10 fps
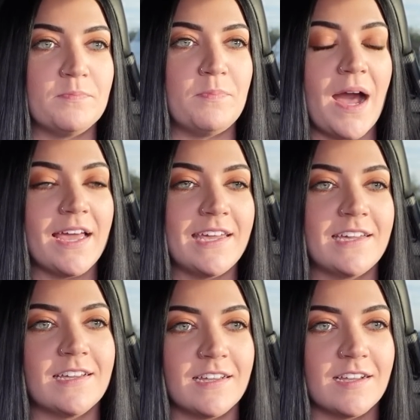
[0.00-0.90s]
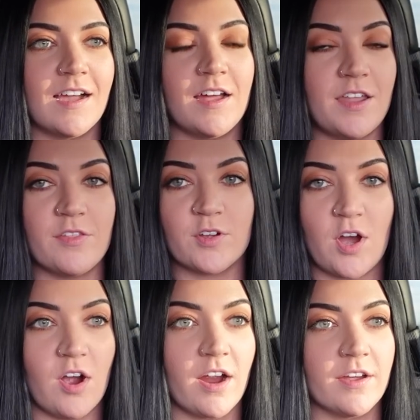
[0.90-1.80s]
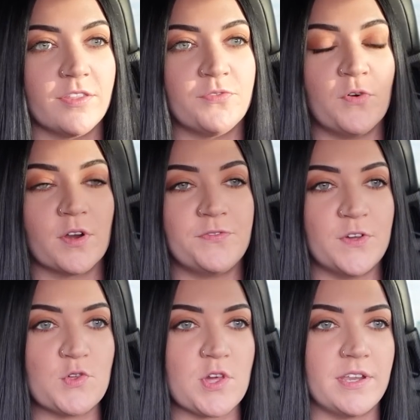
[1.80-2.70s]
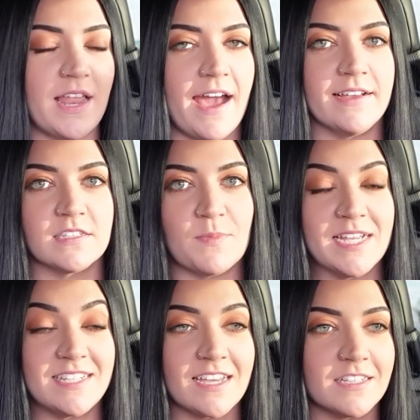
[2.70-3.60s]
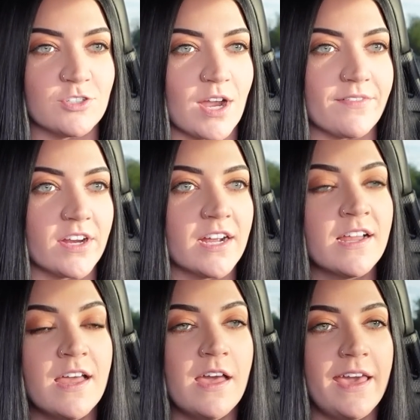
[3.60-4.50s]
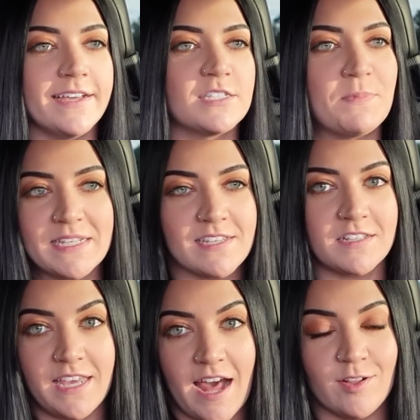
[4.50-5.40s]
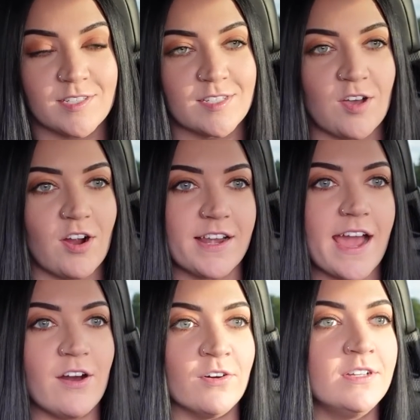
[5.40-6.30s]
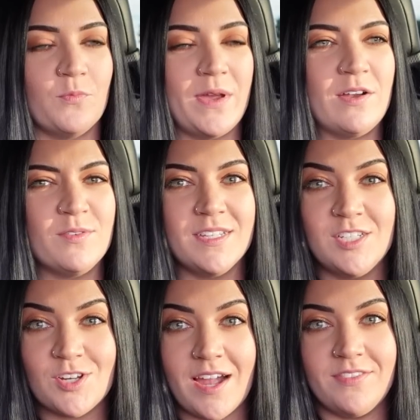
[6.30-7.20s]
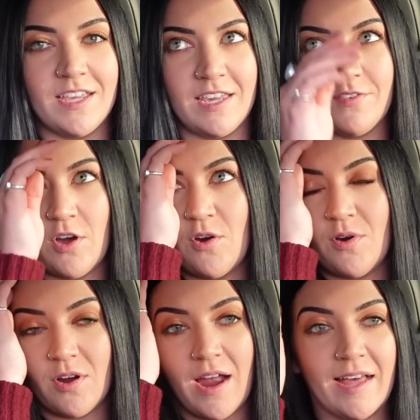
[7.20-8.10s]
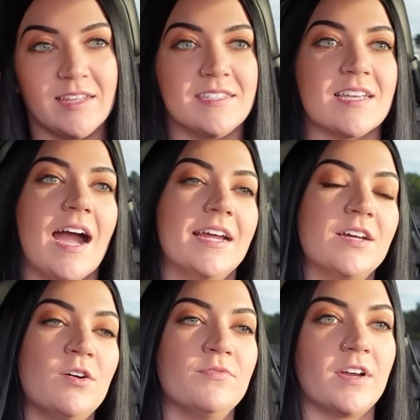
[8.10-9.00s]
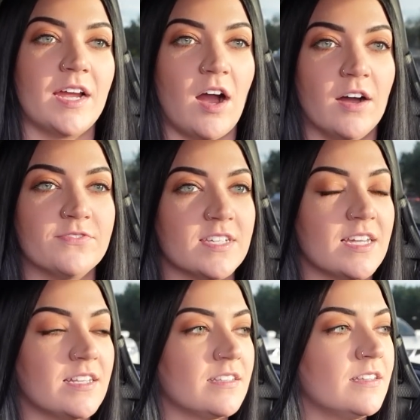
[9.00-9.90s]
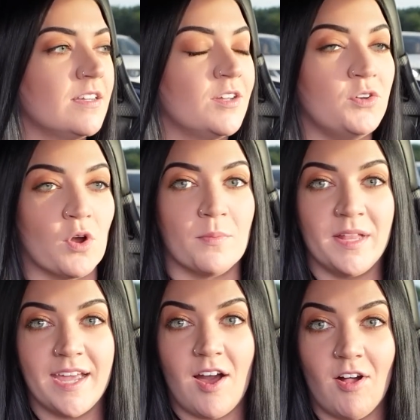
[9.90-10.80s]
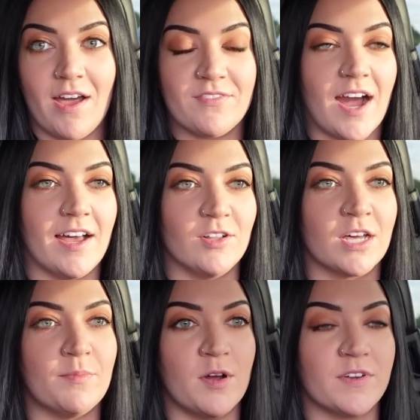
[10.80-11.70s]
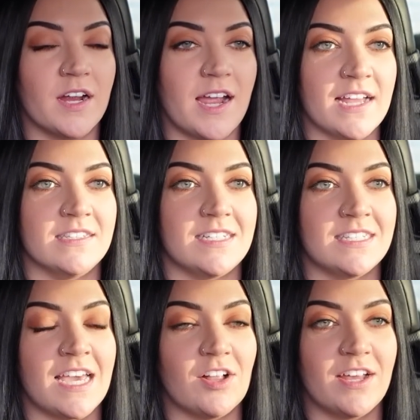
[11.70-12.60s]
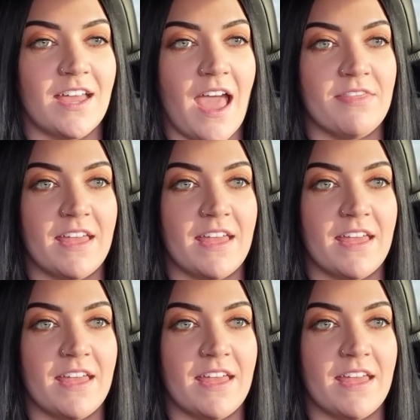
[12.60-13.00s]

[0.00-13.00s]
buying another car, the Ford Fusion, as my daily driver. It's basically Alex's car now. We don't really drive the Evo, or at least I don't very often. Normally I'll have Kyle come over and detail it, and